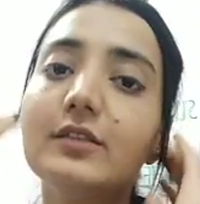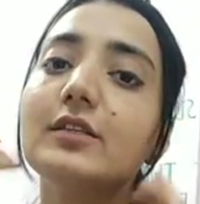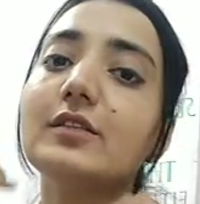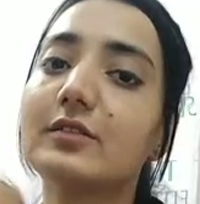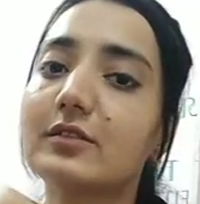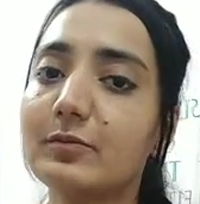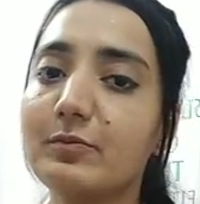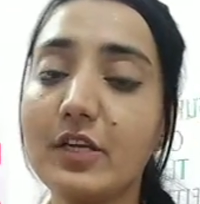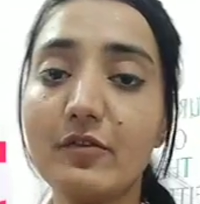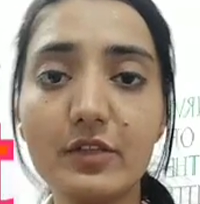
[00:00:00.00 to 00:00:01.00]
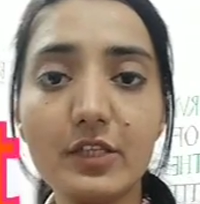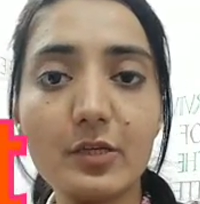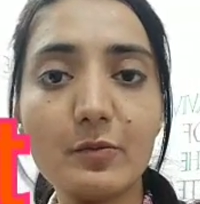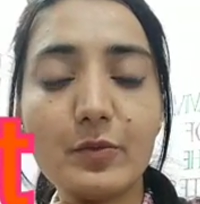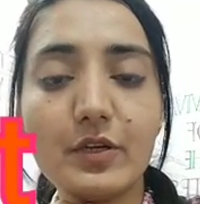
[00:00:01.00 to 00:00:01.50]
In this
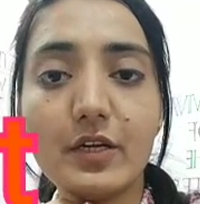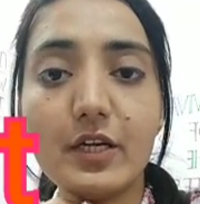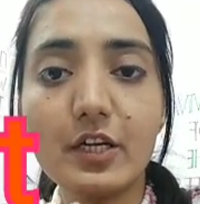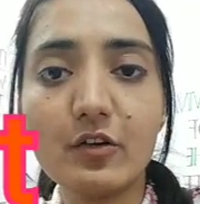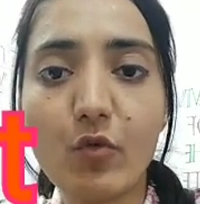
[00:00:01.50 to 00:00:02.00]
behavior therapy,